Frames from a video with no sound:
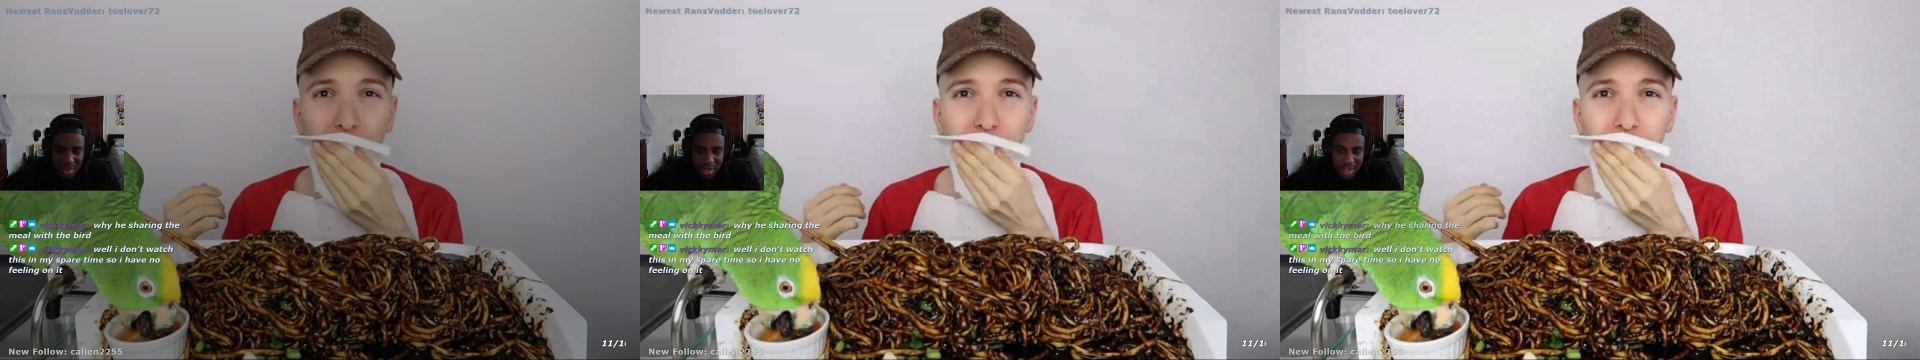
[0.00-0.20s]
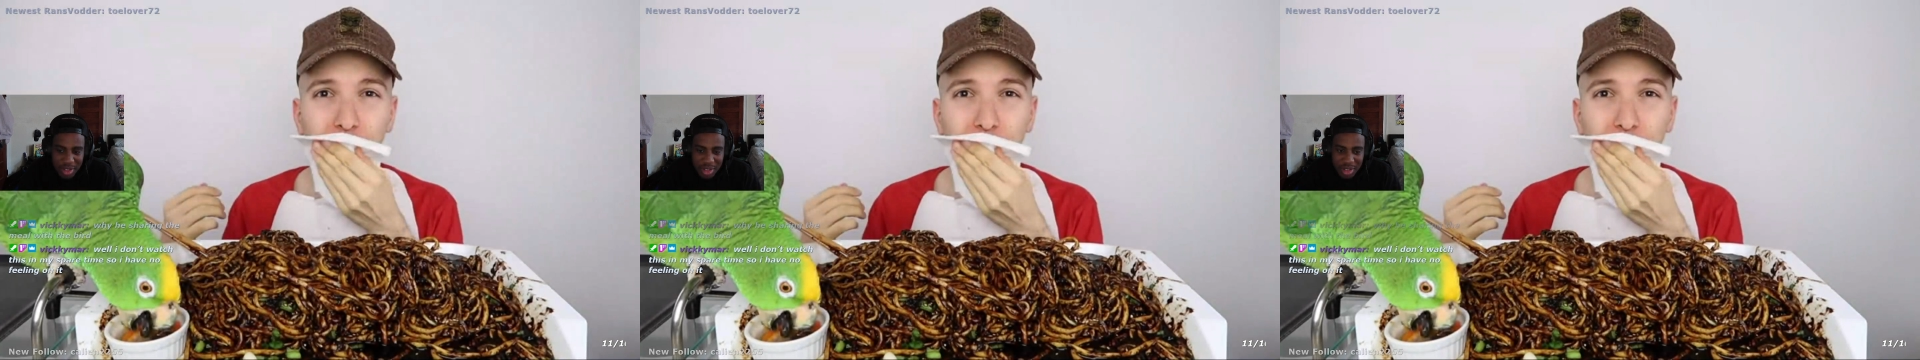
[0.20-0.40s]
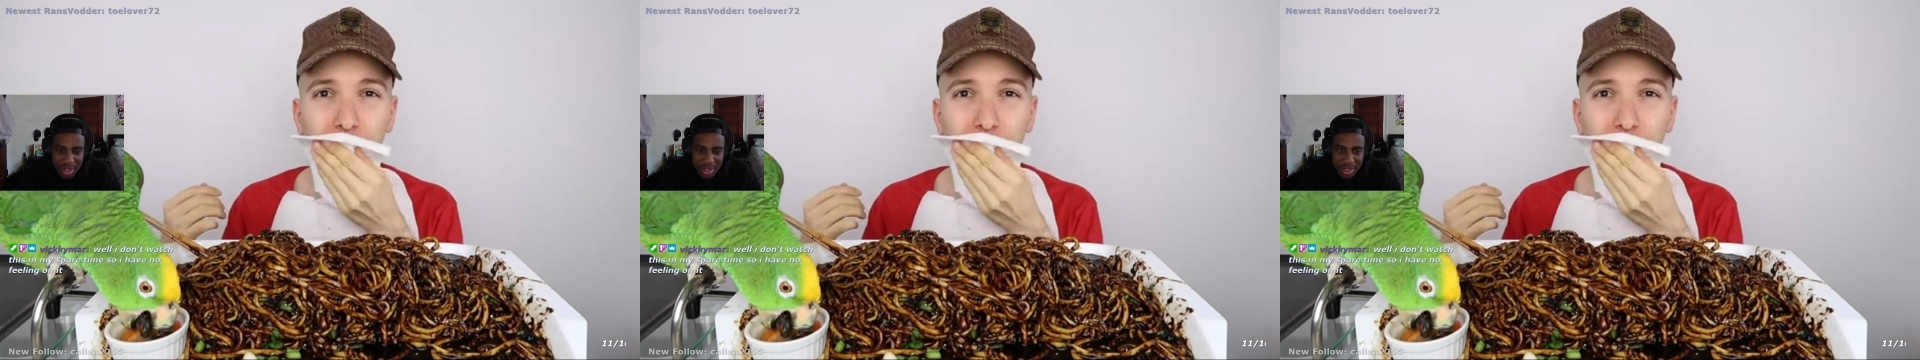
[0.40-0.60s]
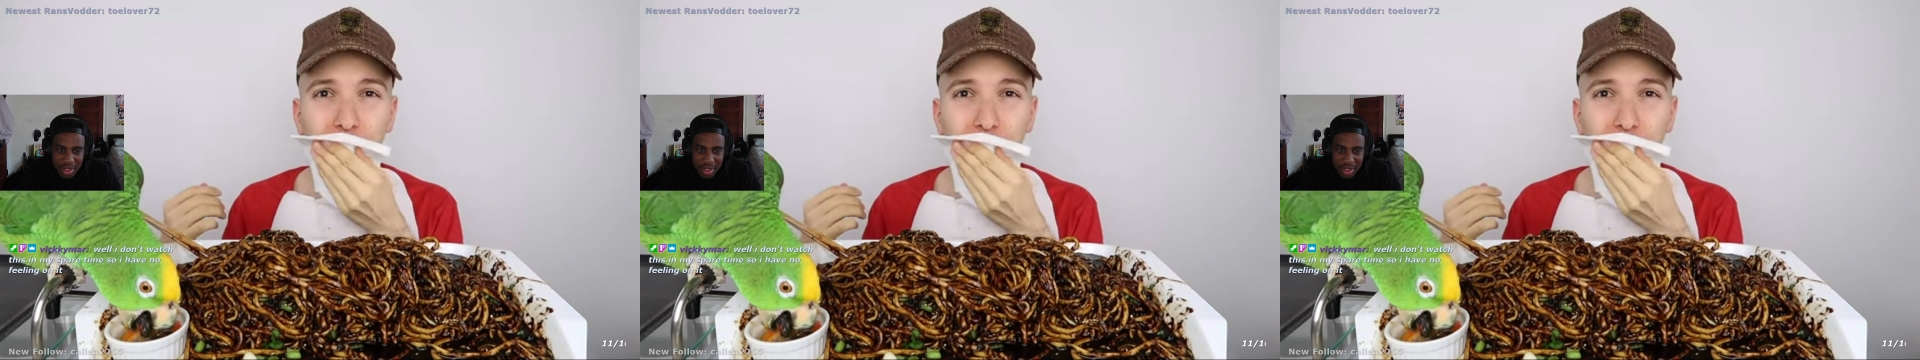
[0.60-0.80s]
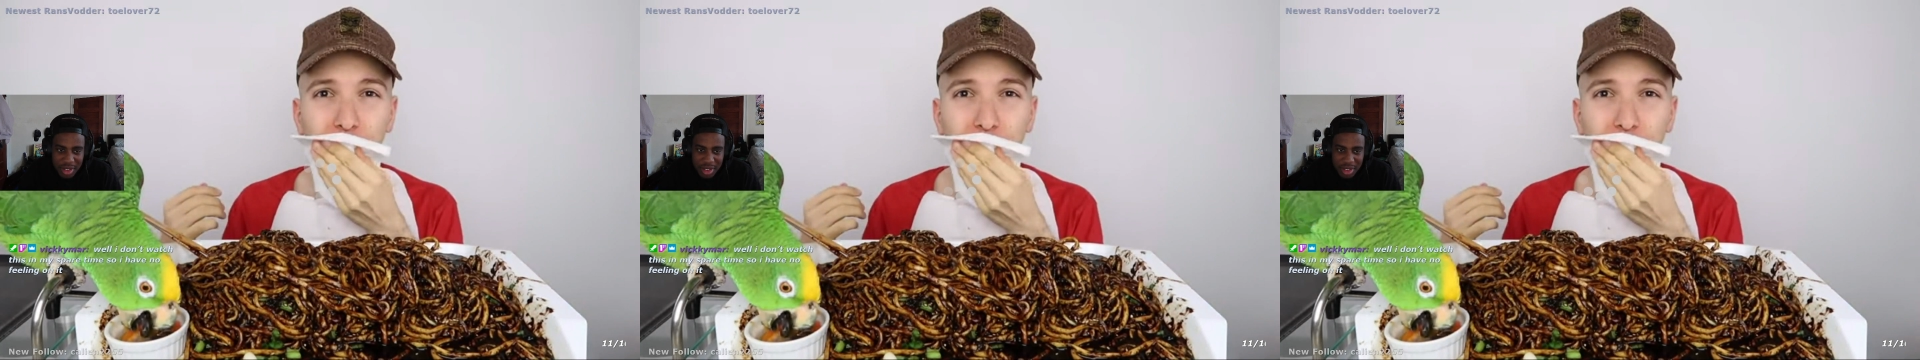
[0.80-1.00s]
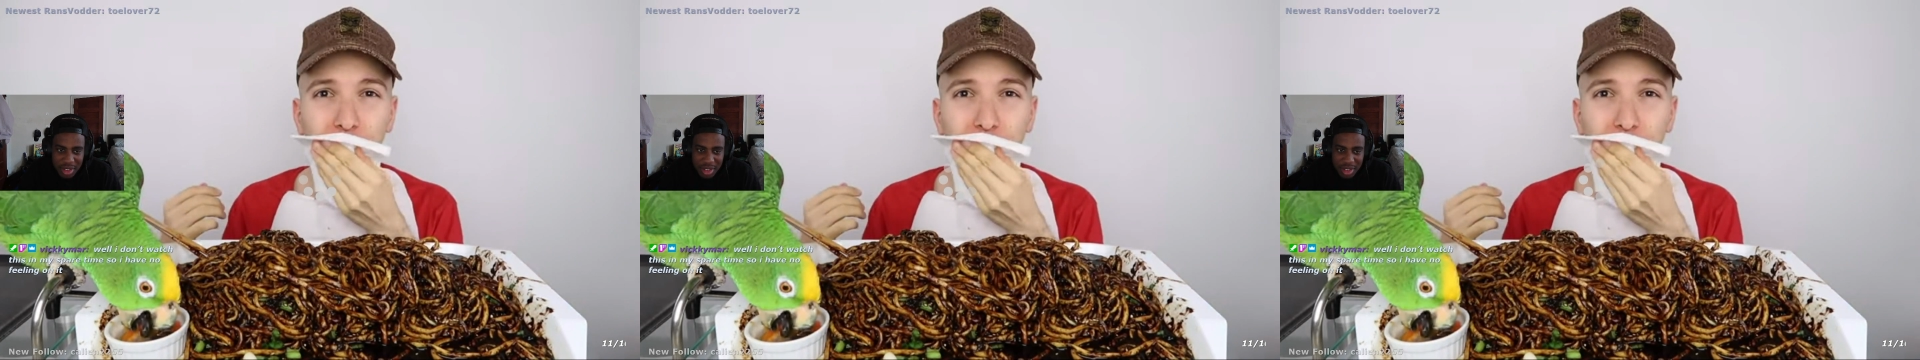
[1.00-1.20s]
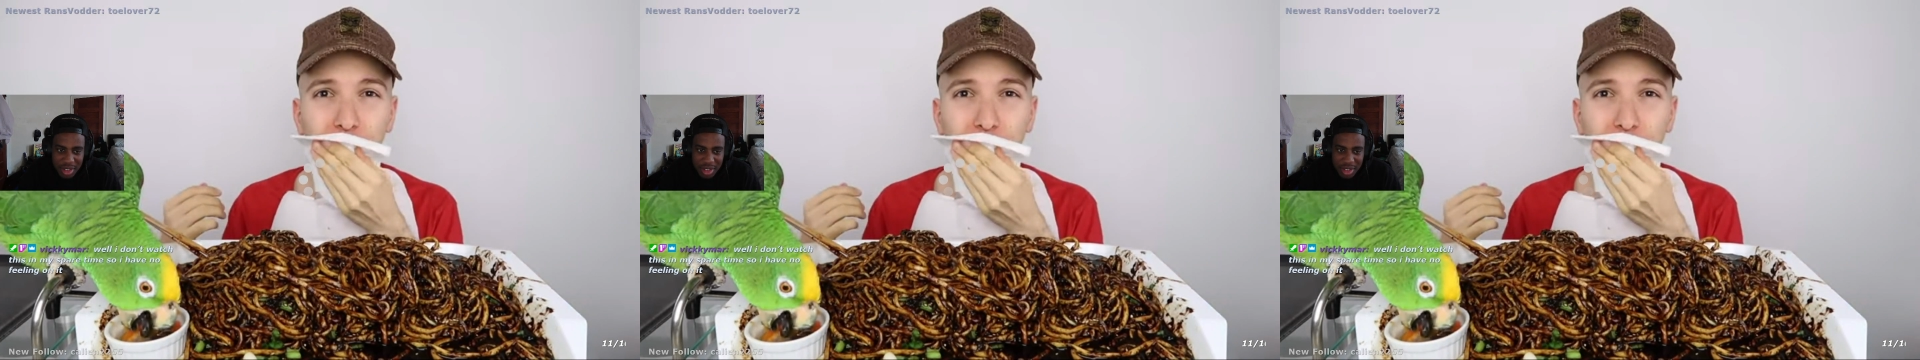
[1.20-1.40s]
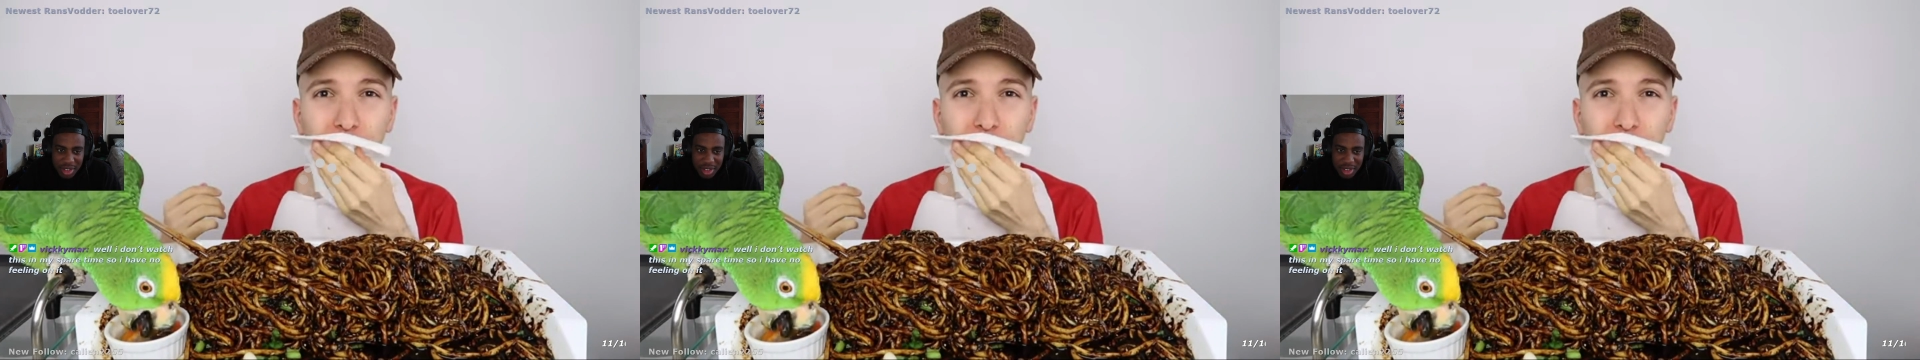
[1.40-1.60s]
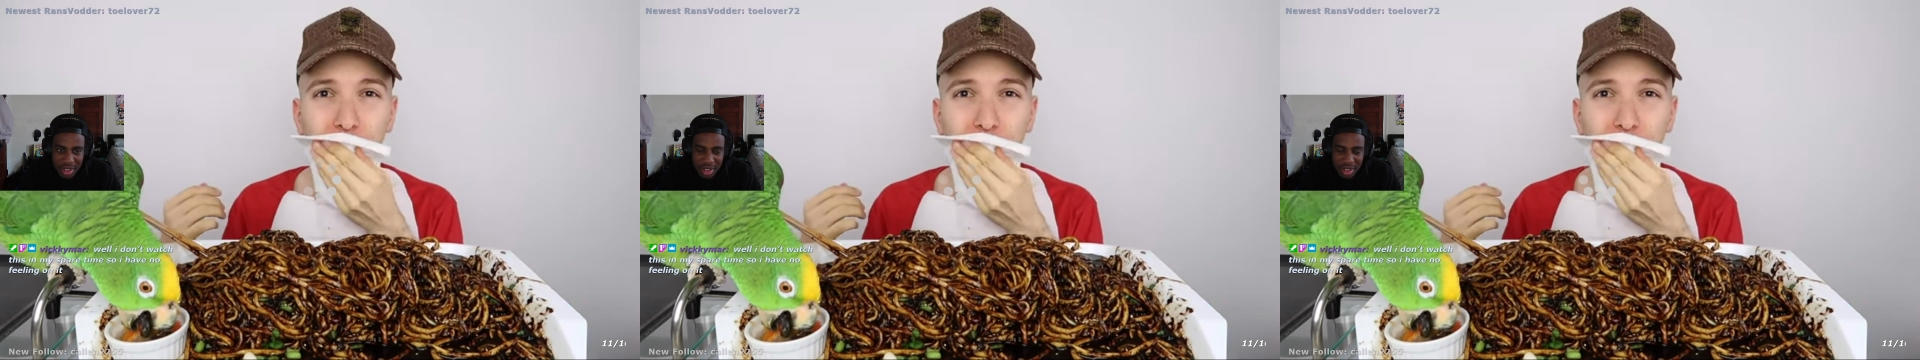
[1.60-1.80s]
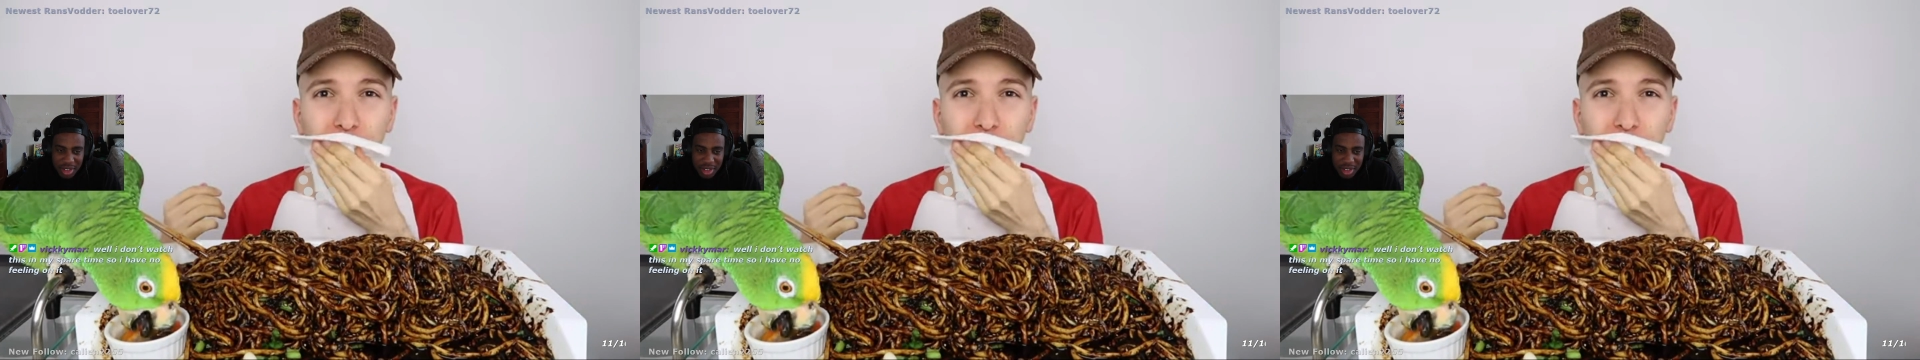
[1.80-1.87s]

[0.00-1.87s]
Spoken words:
Nothing is said.